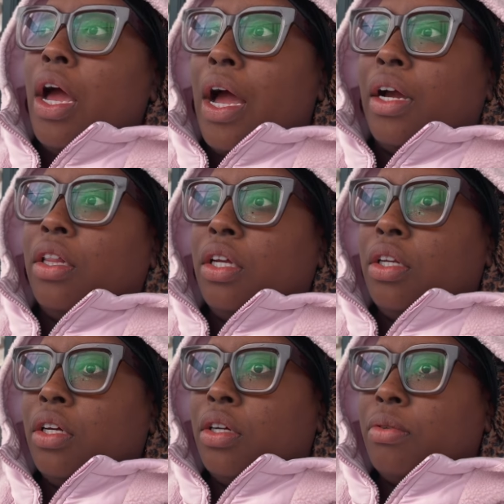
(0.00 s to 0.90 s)
I cleaned
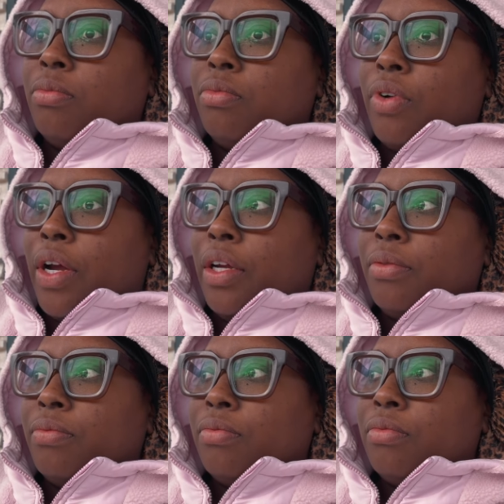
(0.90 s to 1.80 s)
up, right?
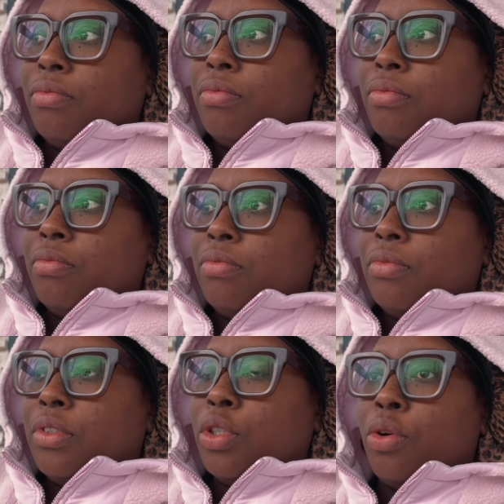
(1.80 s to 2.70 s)

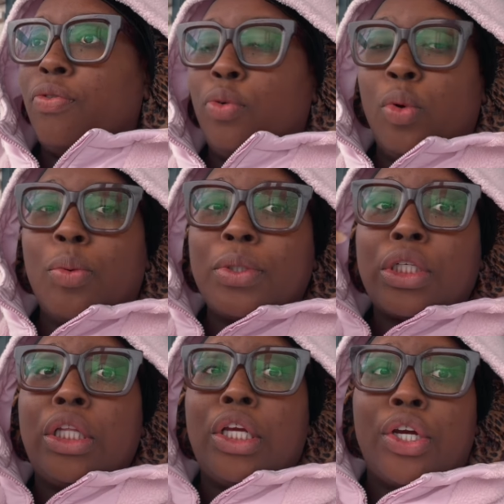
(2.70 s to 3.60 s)
So the floor was
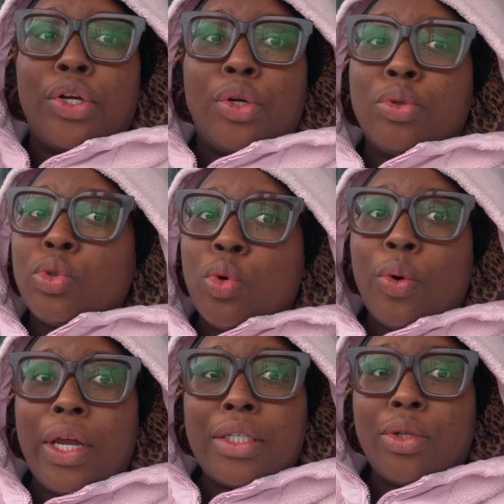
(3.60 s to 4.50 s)
clear, no
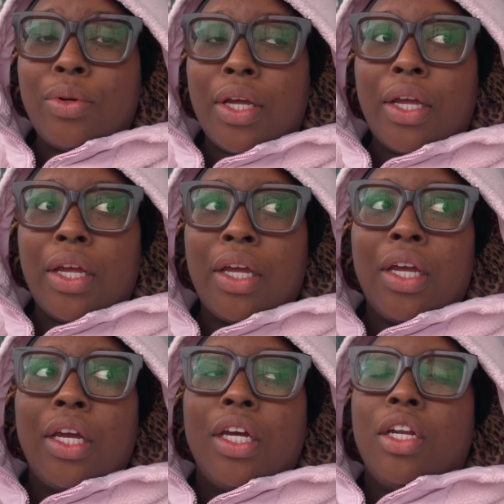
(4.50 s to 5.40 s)
toys, no nothing.
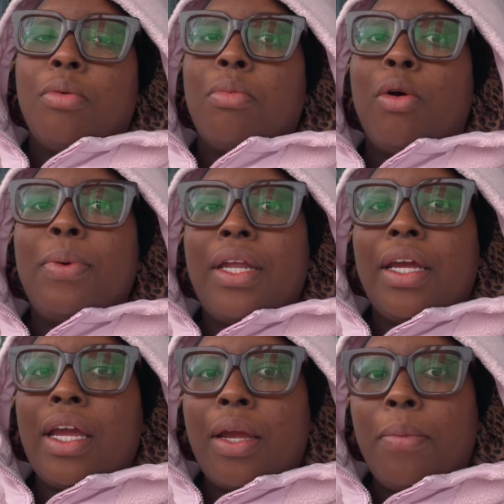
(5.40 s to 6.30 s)
The moment they
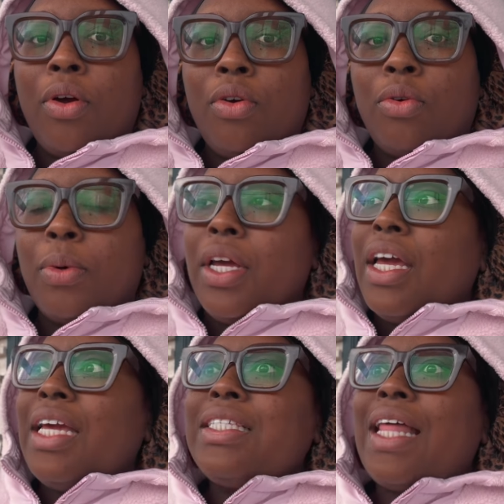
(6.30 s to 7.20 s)
came home,
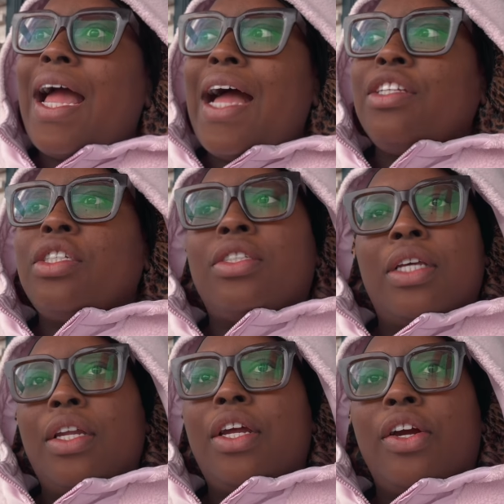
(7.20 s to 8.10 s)
it's like I just
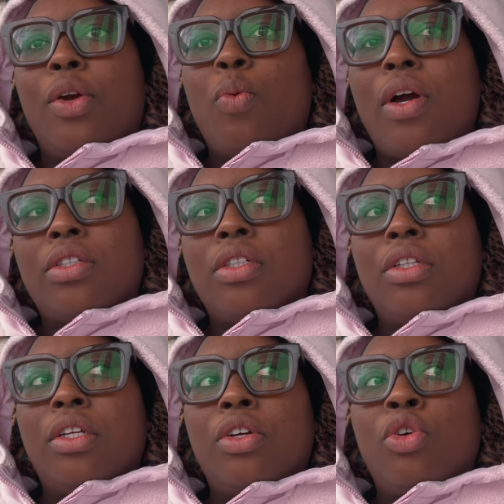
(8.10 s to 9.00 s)
sat there and watched
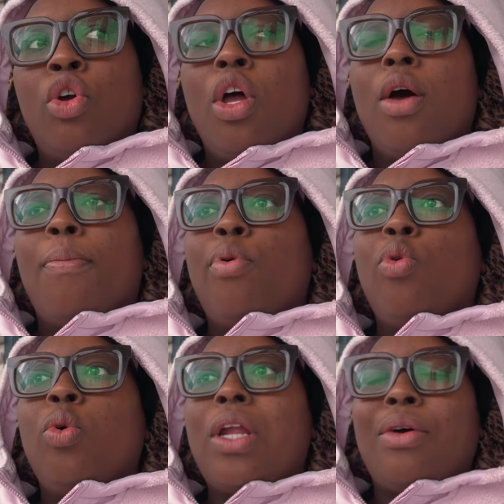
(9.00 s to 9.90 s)
Khalil
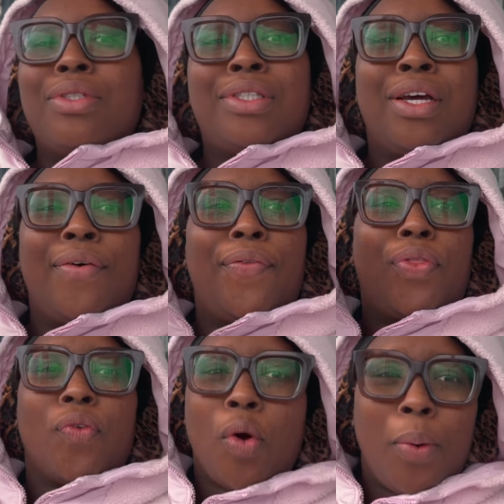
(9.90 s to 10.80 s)
pull out stuff,
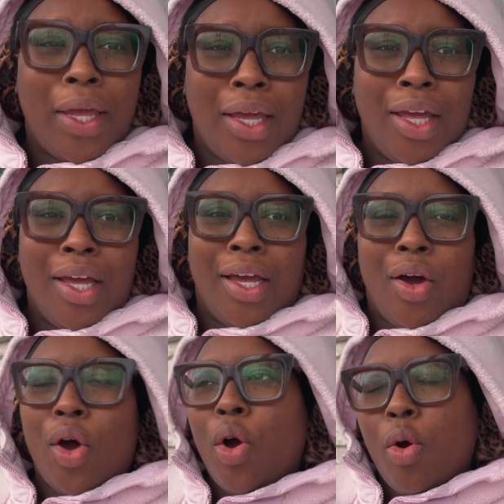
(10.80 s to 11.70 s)
throw it
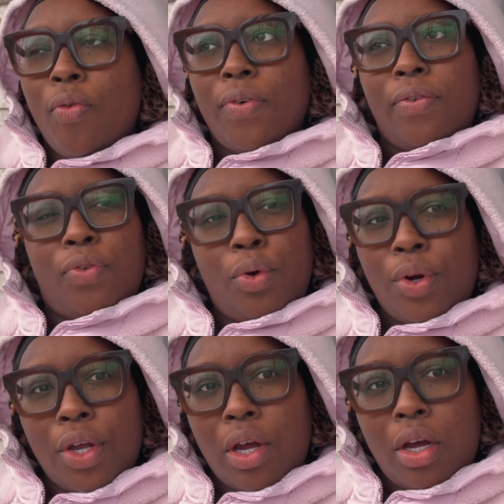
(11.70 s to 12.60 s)
all over the floor,
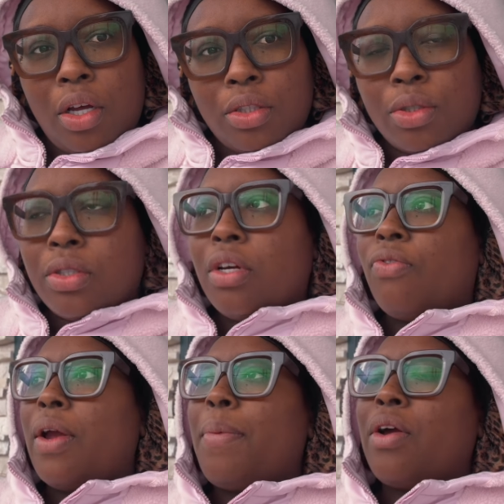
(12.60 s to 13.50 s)
y'all. So stuff
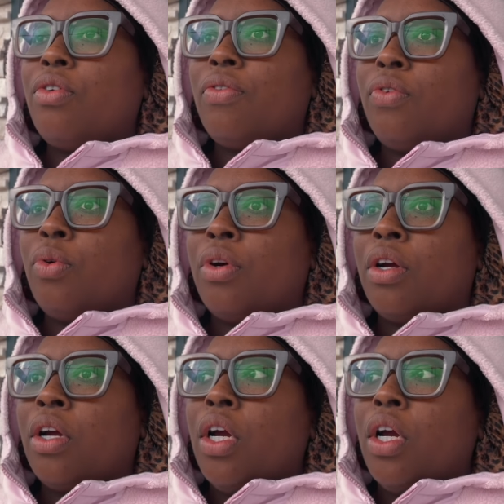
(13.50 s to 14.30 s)
right back on the floor.